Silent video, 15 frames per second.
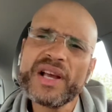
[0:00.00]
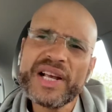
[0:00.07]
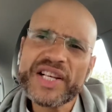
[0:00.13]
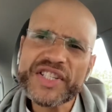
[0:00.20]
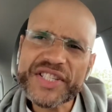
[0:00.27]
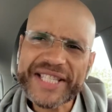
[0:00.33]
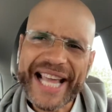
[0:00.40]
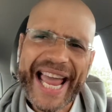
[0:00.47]

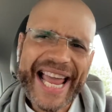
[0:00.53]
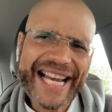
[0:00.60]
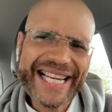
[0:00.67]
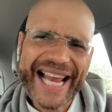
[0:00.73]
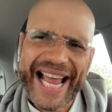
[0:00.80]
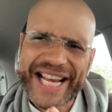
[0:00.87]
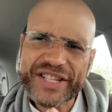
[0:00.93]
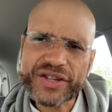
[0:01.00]
Stay
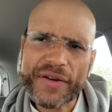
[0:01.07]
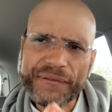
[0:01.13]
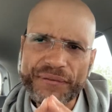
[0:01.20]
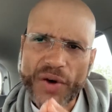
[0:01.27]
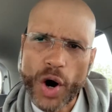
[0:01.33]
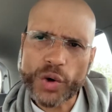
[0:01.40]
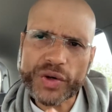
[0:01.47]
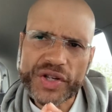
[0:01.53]
laser
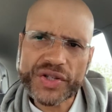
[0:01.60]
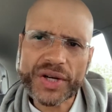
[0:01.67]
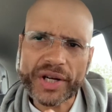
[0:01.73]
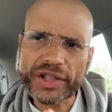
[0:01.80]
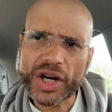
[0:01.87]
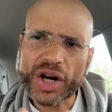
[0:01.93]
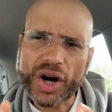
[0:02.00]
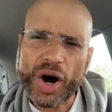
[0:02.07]
focused on
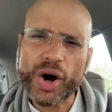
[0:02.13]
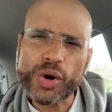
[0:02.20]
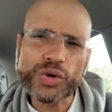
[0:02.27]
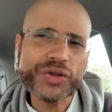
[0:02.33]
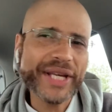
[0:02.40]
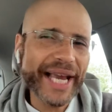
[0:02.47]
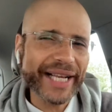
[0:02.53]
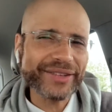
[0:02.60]
your
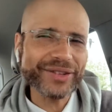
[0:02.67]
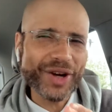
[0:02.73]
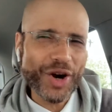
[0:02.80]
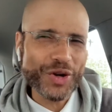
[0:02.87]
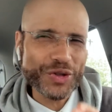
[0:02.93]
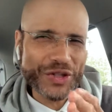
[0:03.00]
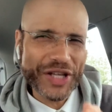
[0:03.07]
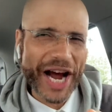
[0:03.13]
goals. Get
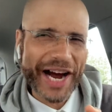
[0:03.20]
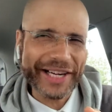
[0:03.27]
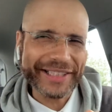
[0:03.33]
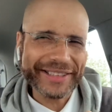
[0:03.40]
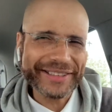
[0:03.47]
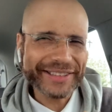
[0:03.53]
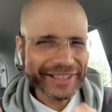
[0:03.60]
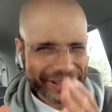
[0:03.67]
those done.
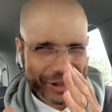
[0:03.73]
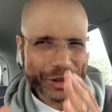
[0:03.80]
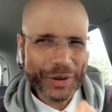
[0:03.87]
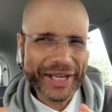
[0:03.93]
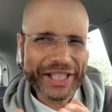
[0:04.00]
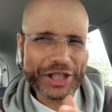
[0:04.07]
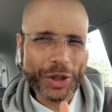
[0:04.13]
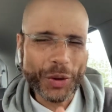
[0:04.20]
You
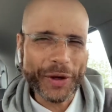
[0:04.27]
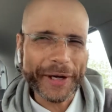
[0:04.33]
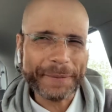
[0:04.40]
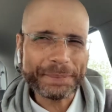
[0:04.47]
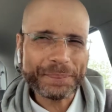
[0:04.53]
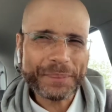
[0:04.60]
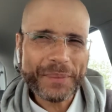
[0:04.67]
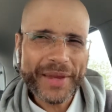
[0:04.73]
can do it.
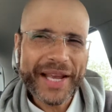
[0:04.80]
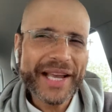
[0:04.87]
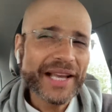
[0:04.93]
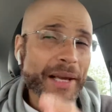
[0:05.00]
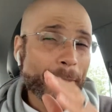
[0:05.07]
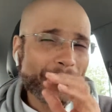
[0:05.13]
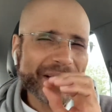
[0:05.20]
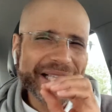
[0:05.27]

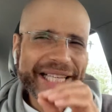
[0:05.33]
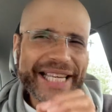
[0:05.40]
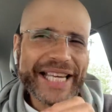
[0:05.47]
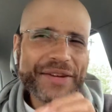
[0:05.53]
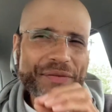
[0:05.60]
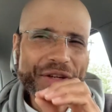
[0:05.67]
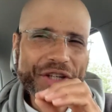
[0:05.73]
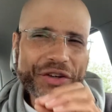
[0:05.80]

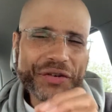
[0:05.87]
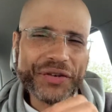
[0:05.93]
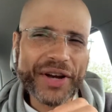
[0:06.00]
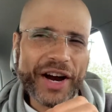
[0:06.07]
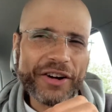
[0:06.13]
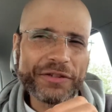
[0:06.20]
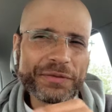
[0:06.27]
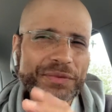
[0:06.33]
Believe in
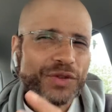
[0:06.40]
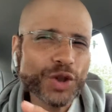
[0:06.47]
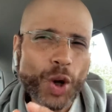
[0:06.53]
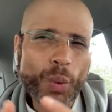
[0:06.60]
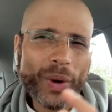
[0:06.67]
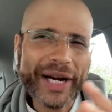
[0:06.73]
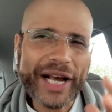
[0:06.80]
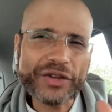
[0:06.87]
yourself. No
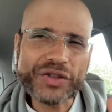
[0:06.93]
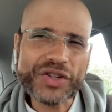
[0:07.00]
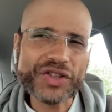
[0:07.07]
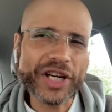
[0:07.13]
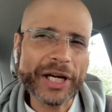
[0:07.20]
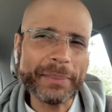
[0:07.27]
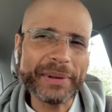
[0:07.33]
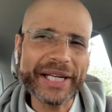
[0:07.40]
one else is
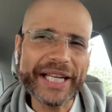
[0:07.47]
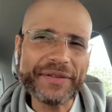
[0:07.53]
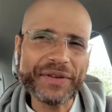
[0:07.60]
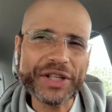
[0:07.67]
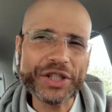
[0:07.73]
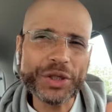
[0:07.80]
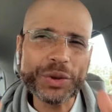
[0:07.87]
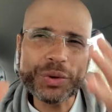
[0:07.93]
going to believe
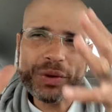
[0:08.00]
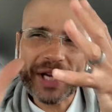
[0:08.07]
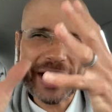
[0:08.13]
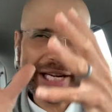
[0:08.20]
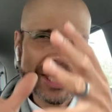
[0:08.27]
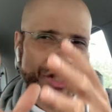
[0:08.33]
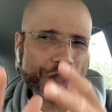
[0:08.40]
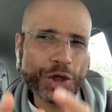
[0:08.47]
in you
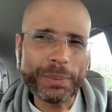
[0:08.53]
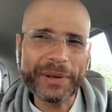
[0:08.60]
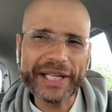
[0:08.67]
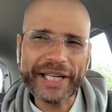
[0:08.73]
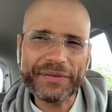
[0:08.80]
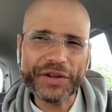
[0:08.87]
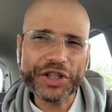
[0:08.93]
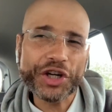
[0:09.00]
unless you
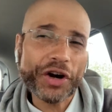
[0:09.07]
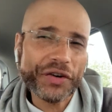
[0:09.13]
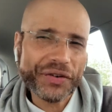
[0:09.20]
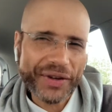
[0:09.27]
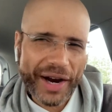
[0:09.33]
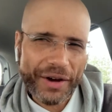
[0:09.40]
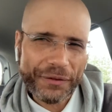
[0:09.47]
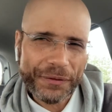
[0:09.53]
believe in
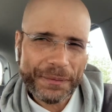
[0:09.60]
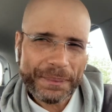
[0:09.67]
yourself.